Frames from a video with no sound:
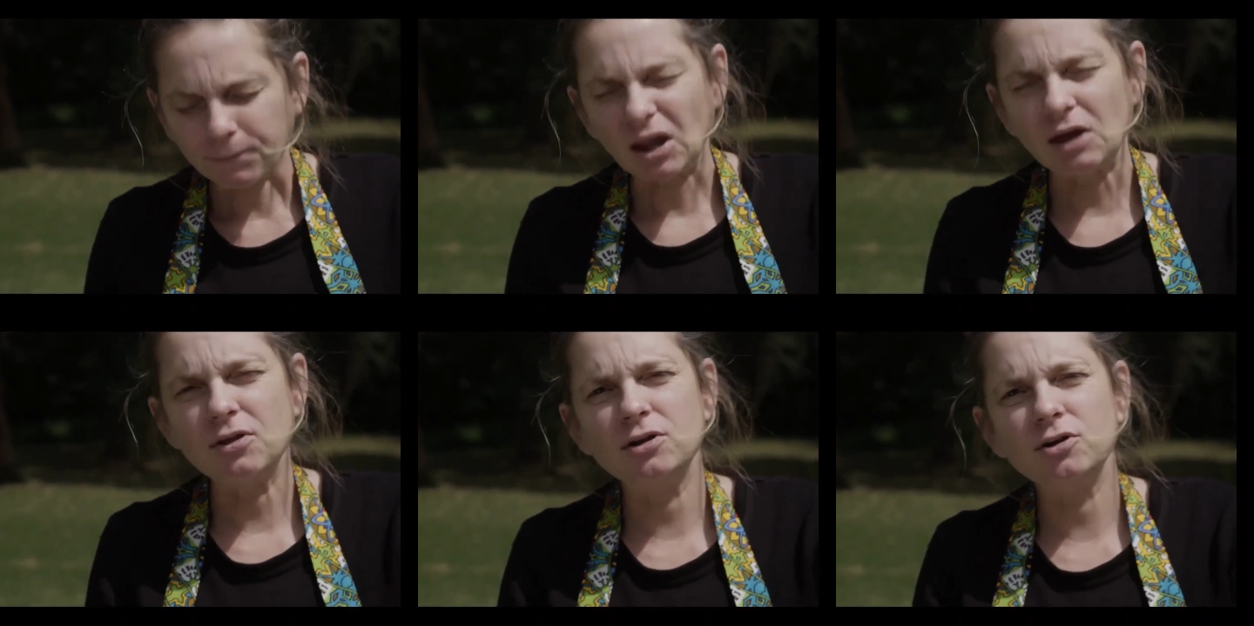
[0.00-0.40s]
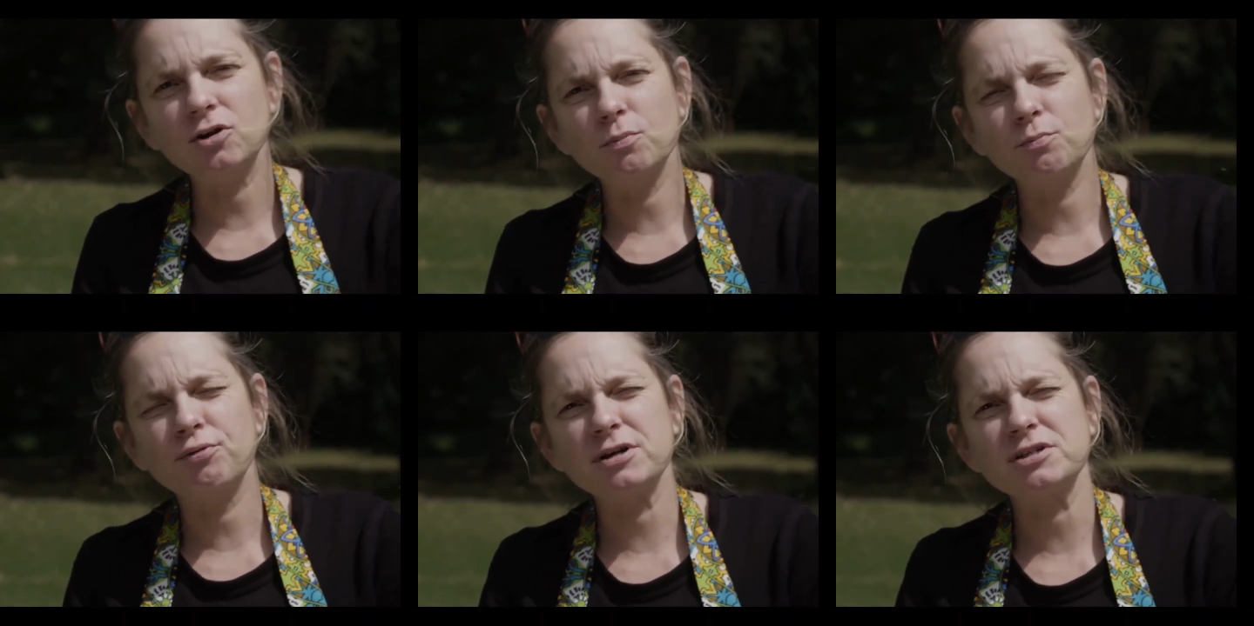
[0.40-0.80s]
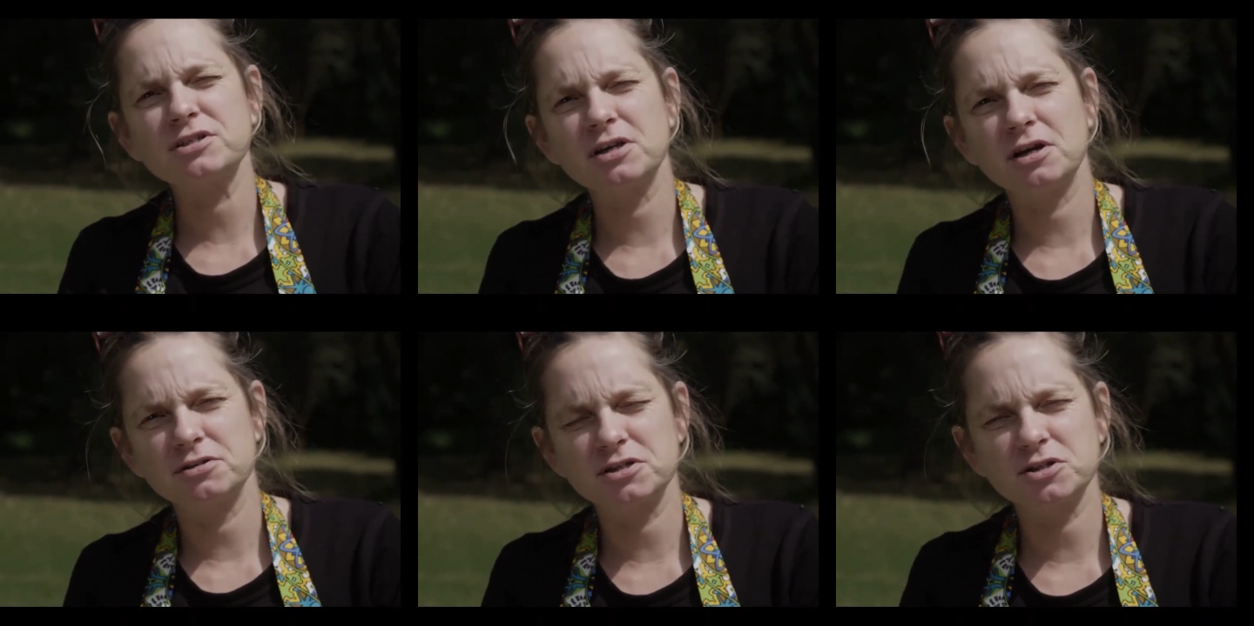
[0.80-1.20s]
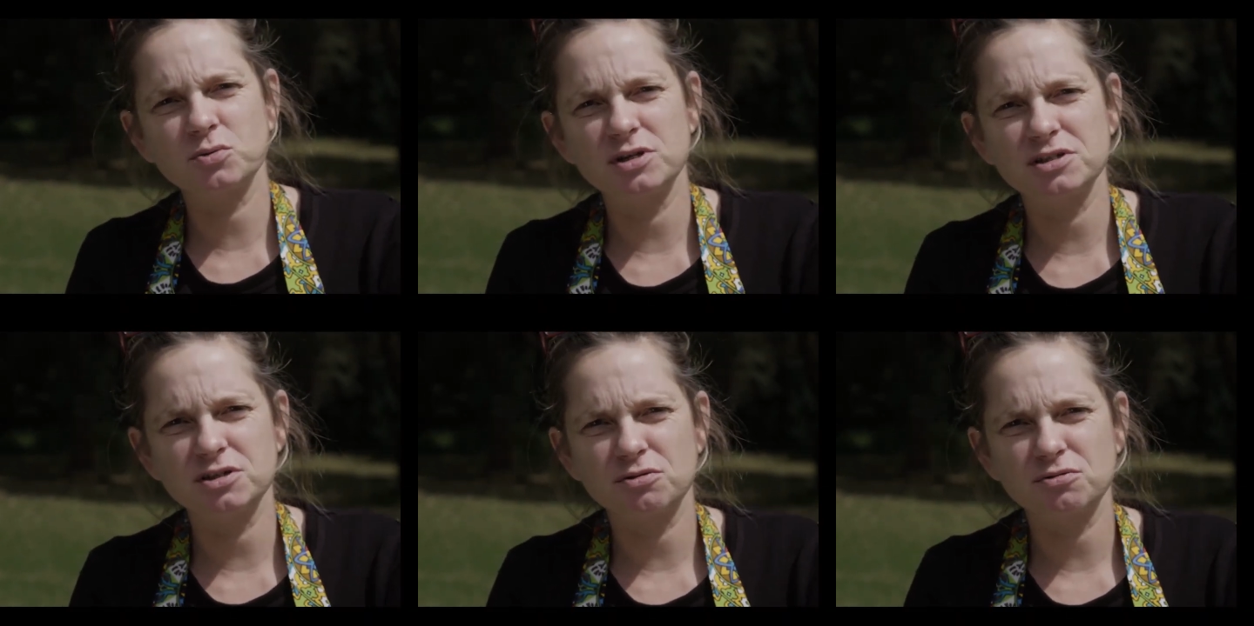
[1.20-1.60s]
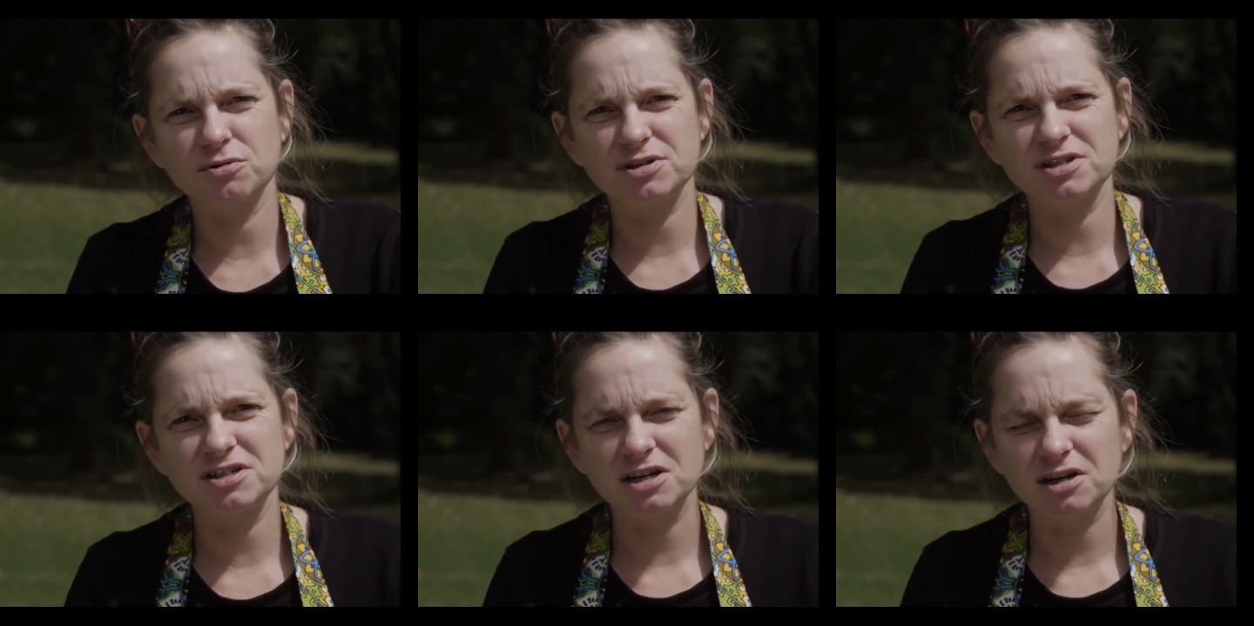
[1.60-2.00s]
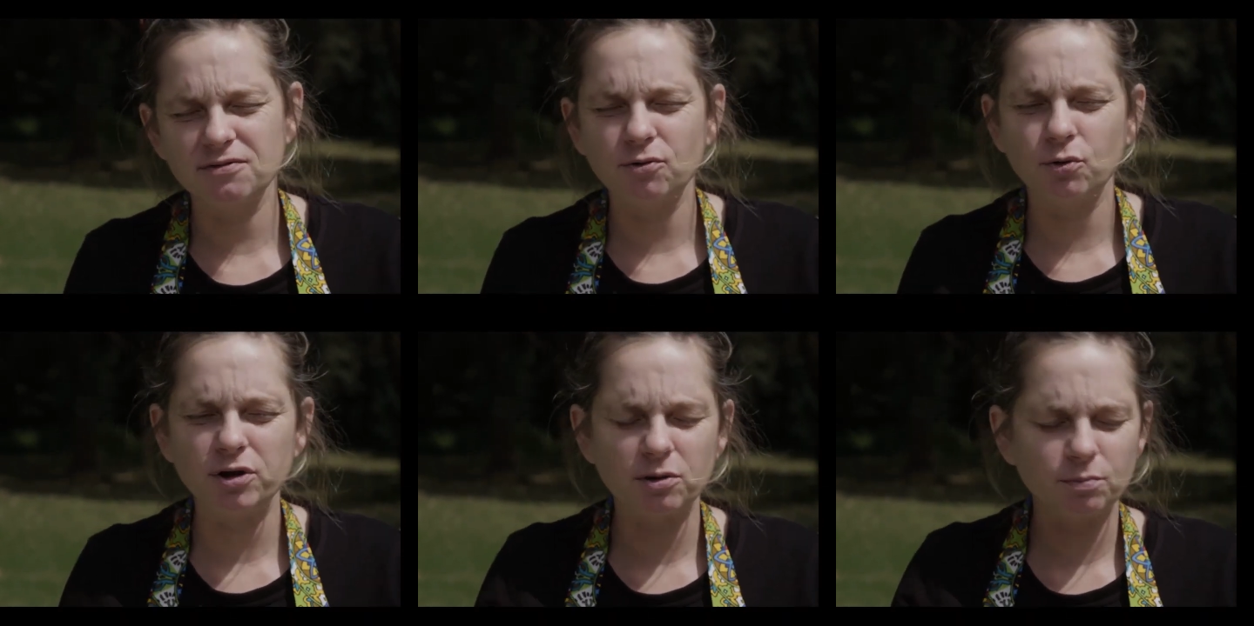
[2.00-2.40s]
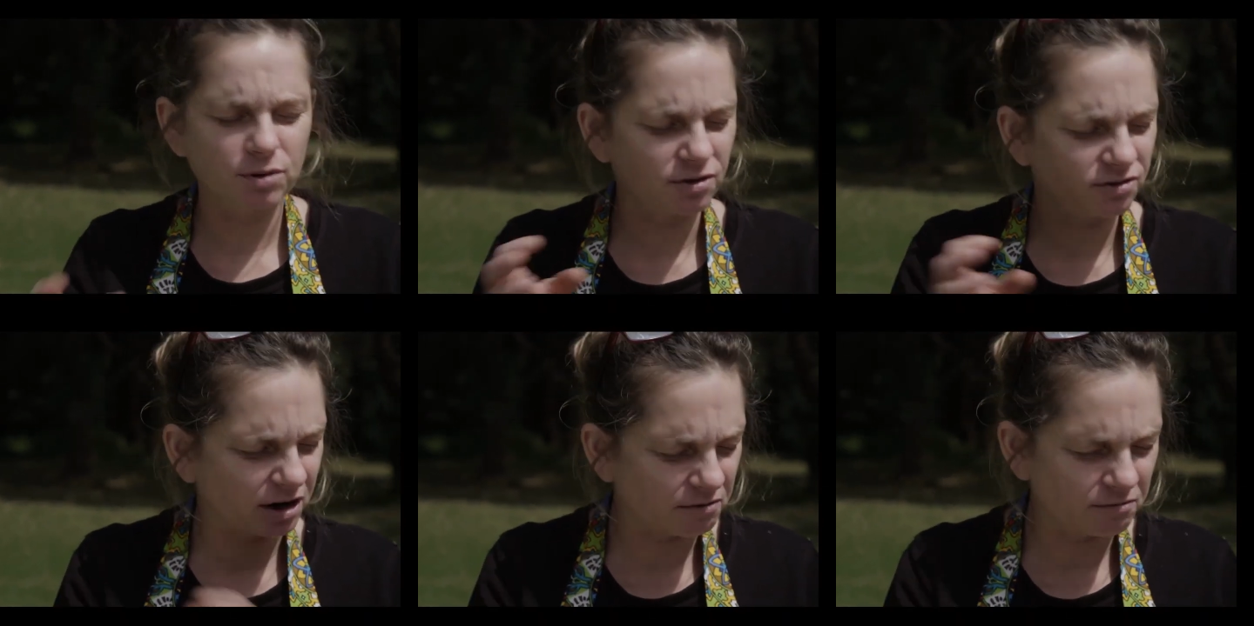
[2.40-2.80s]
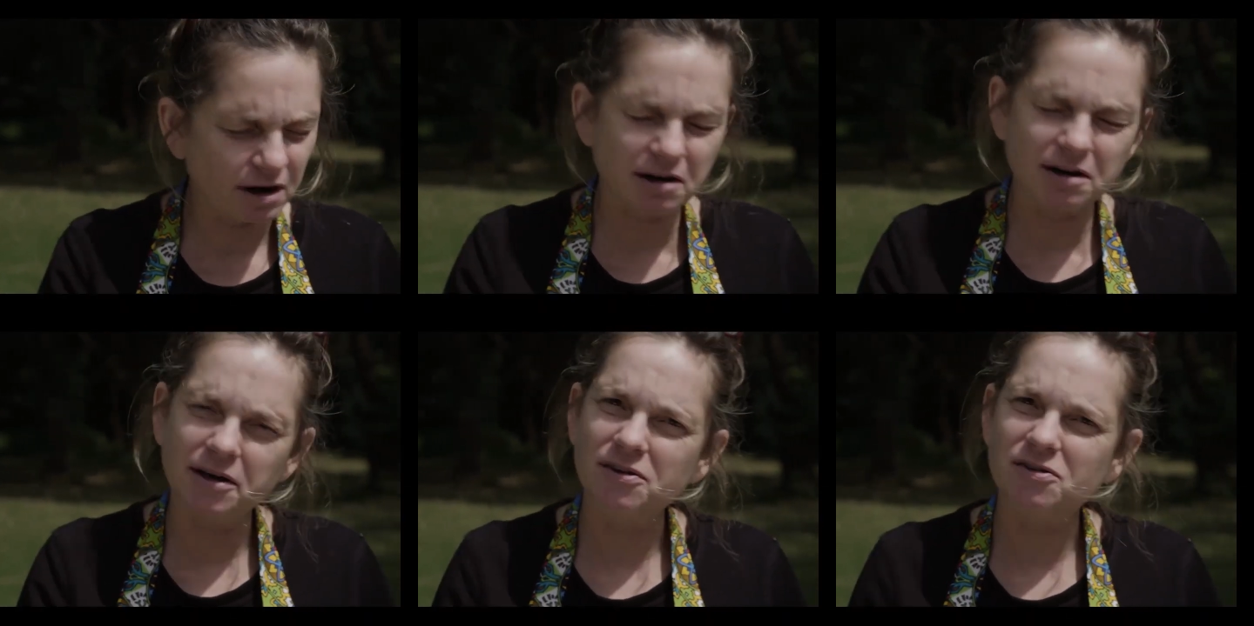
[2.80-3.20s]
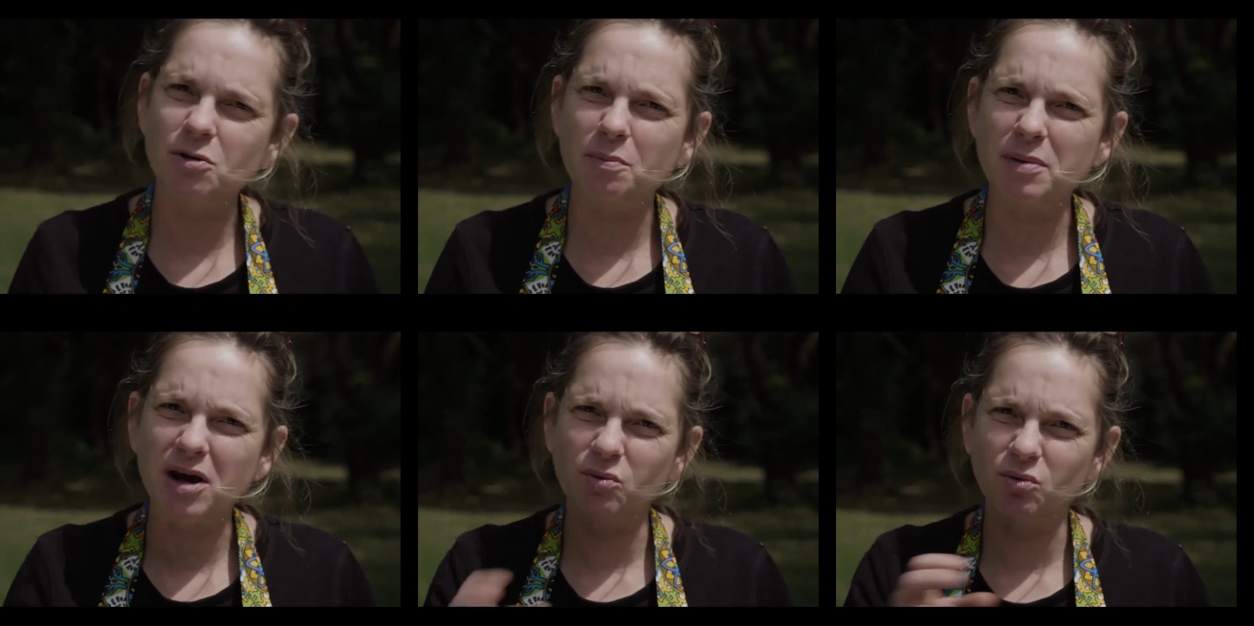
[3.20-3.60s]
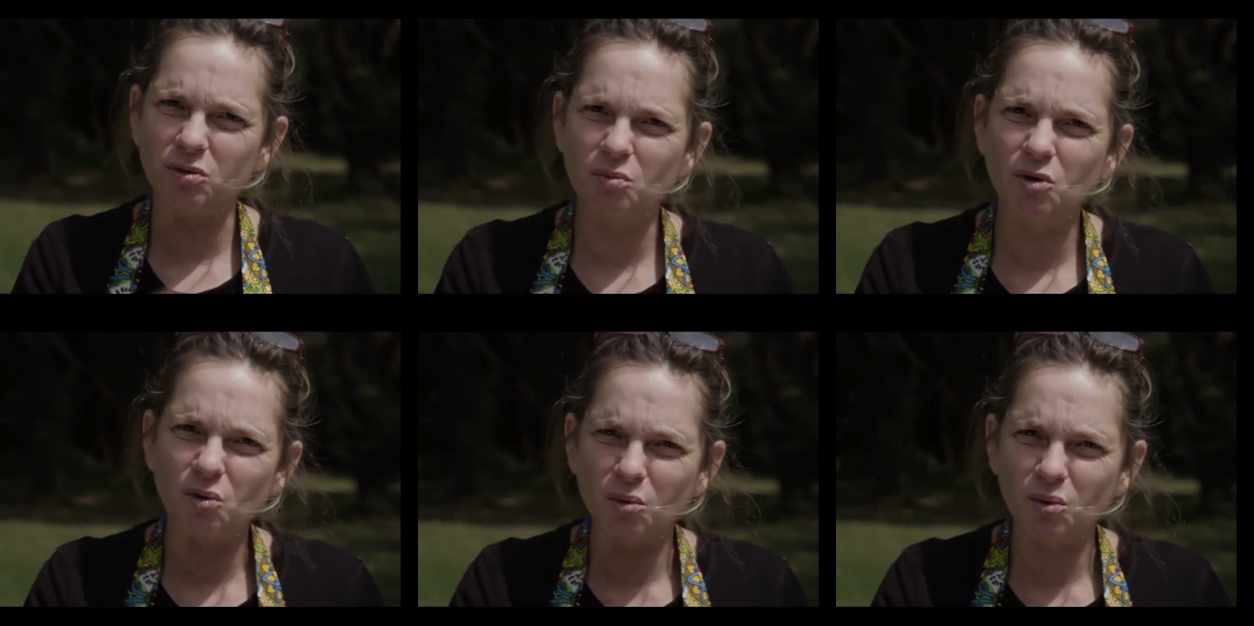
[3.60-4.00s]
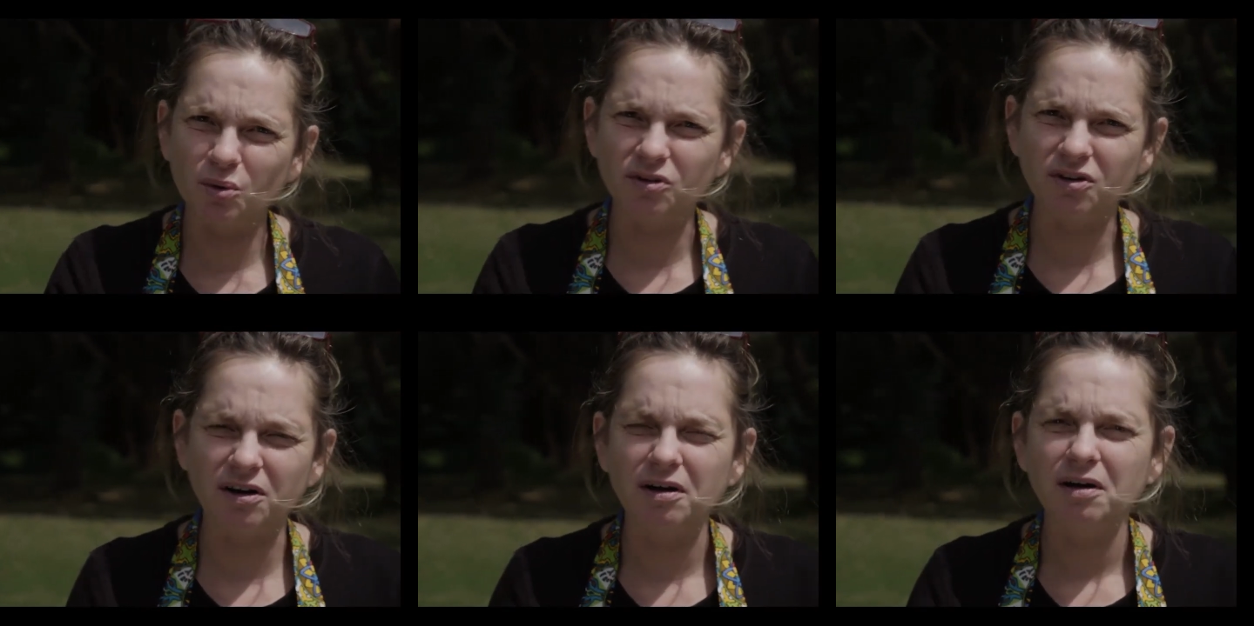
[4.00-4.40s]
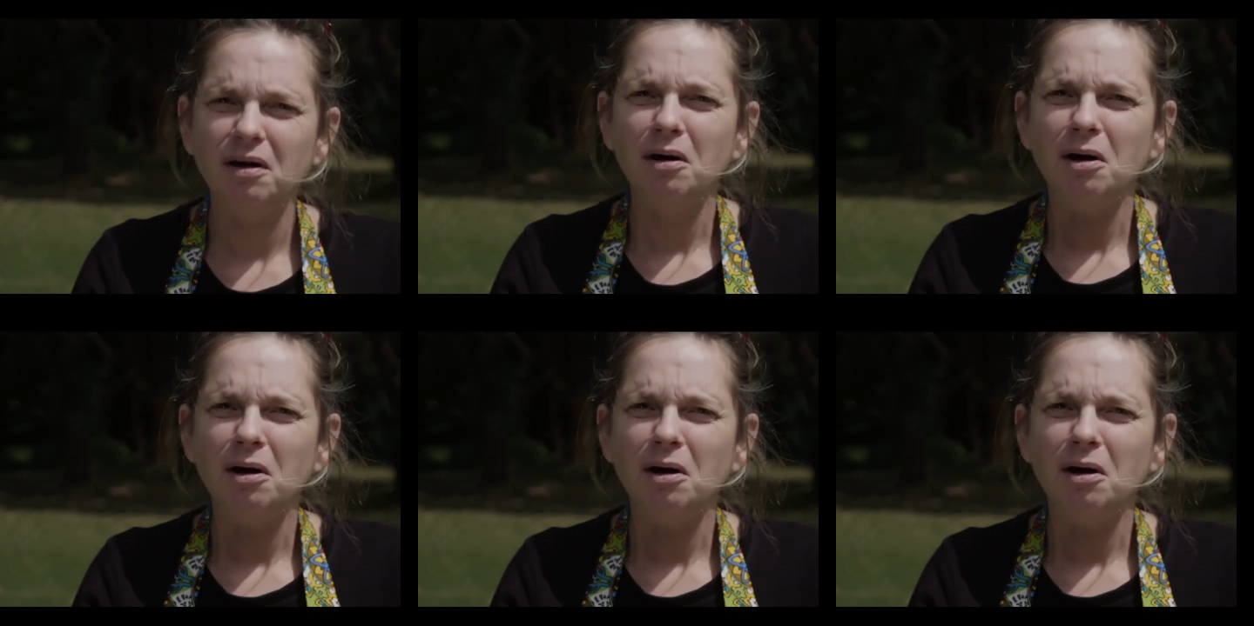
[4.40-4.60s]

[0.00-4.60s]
And then you can press that and squeeze it through a sieve, or you can put it directly into a pan with more water,